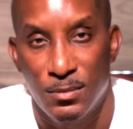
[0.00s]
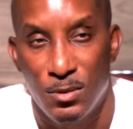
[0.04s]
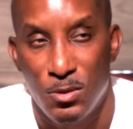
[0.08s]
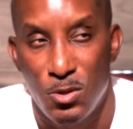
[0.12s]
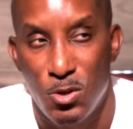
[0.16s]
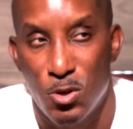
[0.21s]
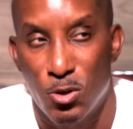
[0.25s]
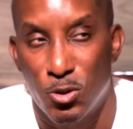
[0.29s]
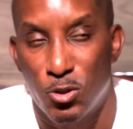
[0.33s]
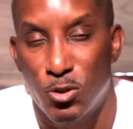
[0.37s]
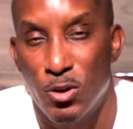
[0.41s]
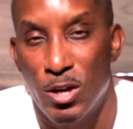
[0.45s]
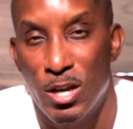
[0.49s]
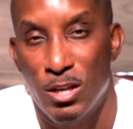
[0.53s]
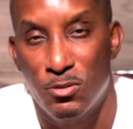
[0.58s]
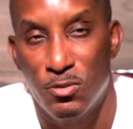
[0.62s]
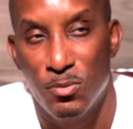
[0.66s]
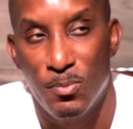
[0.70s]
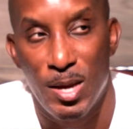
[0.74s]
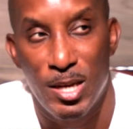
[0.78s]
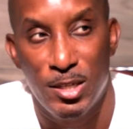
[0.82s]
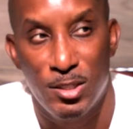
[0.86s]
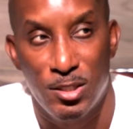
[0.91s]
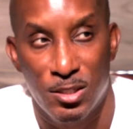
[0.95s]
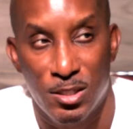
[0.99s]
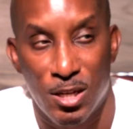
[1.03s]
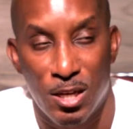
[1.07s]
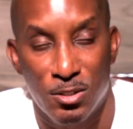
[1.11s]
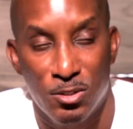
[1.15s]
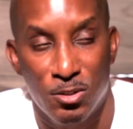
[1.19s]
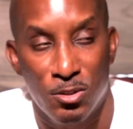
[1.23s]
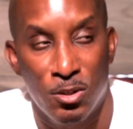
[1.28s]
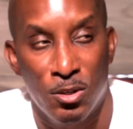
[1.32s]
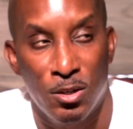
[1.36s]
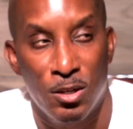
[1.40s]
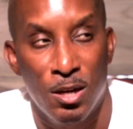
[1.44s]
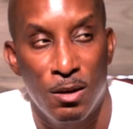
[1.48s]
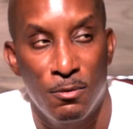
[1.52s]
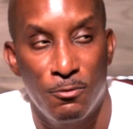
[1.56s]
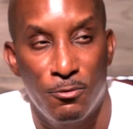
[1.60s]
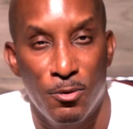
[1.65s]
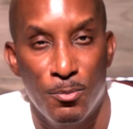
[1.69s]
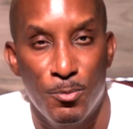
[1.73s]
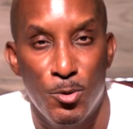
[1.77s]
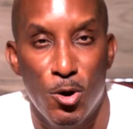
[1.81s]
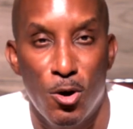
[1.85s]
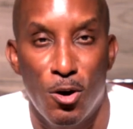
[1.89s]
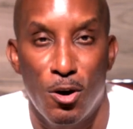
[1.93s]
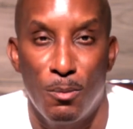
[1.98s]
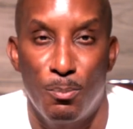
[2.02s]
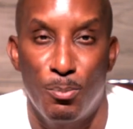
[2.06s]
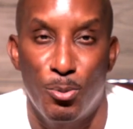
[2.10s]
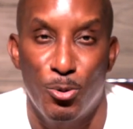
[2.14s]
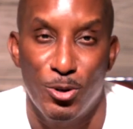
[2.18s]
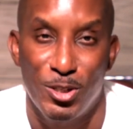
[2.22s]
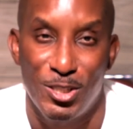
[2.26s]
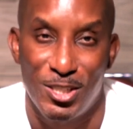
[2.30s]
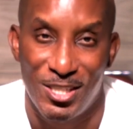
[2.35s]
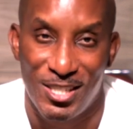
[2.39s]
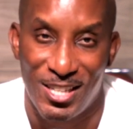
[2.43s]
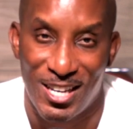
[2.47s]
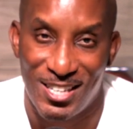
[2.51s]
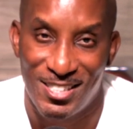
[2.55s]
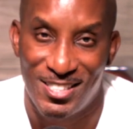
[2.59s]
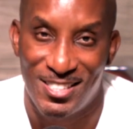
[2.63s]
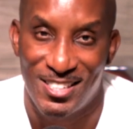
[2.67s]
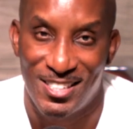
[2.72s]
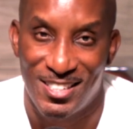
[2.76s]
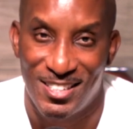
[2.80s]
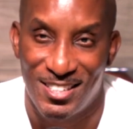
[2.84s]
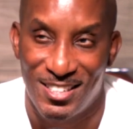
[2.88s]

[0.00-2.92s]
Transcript: Your transformation is also going to come from your appreciation.